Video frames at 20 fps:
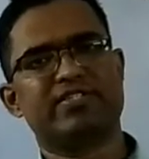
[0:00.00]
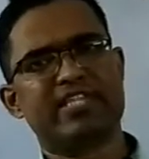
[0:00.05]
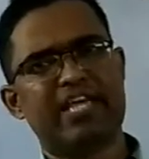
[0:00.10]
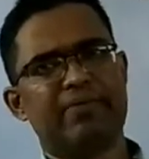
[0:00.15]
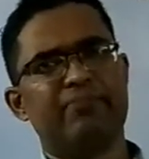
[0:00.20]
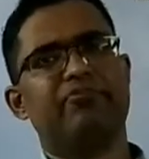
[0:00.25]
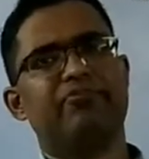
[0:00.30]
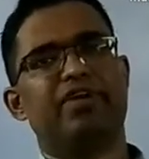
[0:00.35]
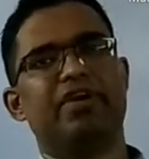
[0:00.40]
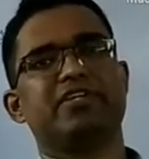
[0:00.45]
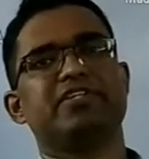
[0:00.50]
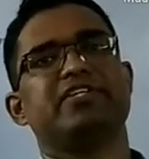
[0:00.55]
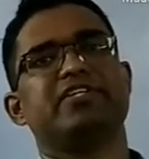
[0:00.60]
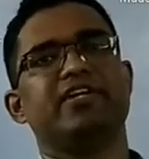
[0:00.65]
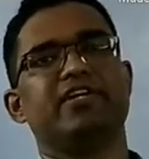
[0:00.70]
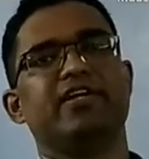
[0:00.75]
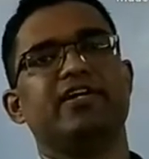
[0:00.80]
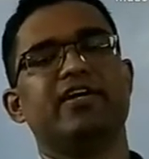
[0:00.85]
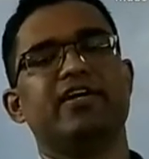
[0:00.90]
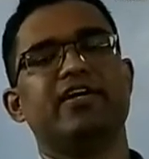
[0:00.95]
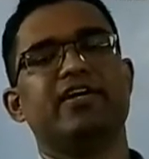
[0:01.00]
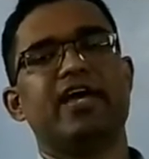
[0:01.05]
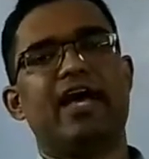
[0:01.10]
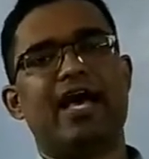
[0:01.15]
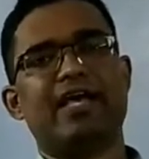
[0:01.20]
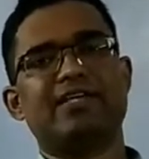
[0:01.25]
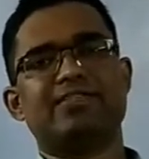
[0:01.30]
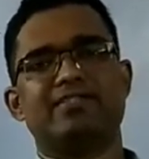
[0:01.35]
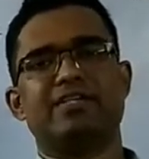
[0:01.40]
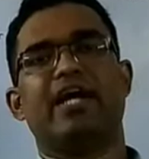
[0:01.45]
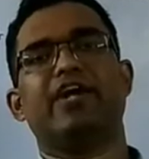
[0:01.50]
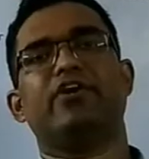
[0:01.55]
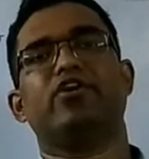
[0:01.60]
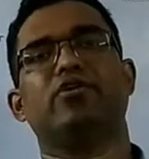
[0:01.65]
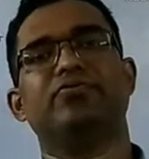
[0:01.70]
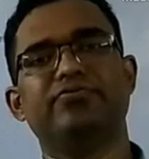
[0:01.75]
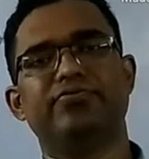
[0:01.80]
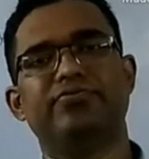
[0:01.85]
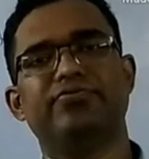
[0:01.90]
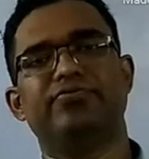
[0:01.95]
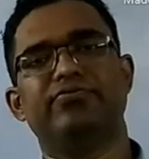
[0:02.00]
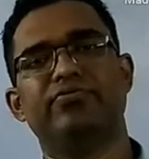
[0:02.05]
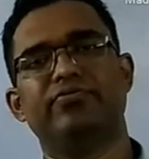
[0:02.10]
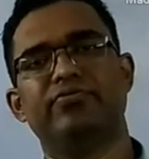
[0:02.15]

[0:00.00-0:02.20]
same function as that of